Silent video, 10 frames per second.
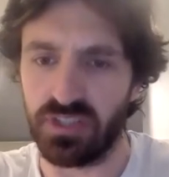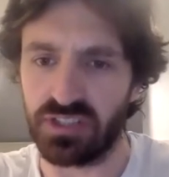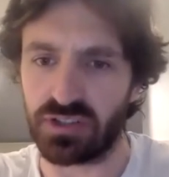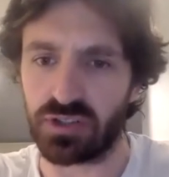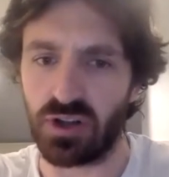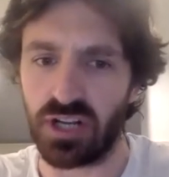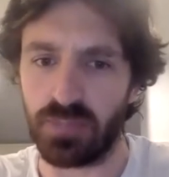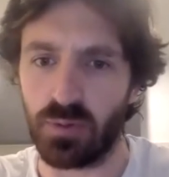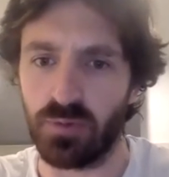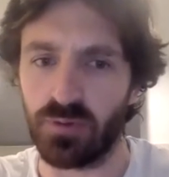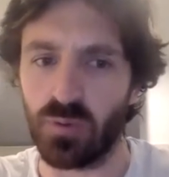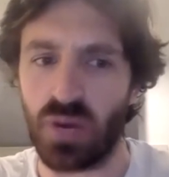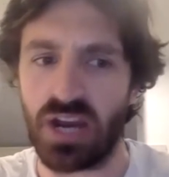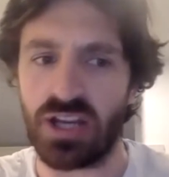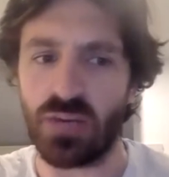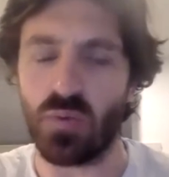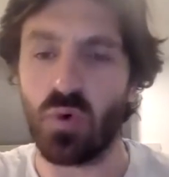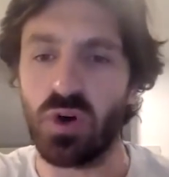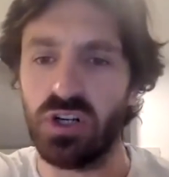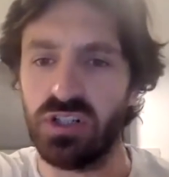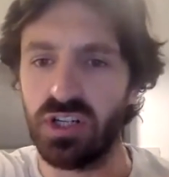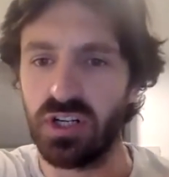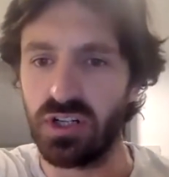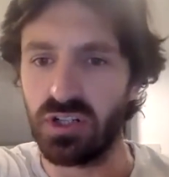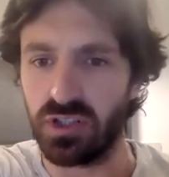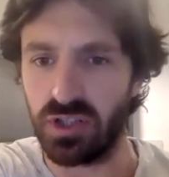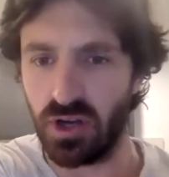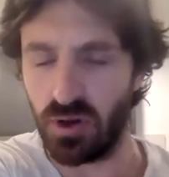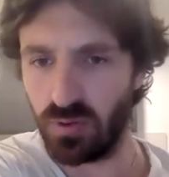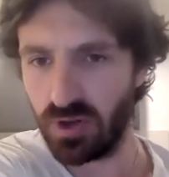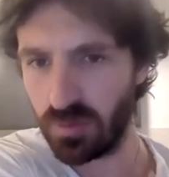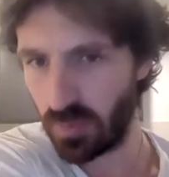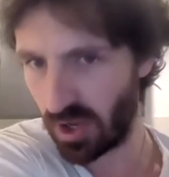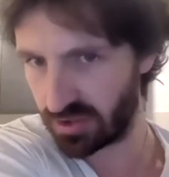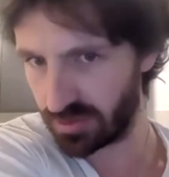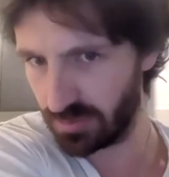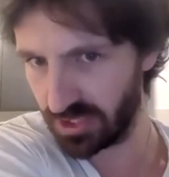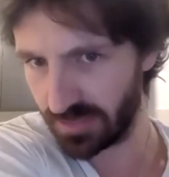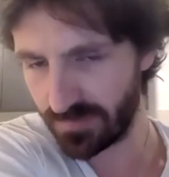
as a starting point for where he would go, possibly.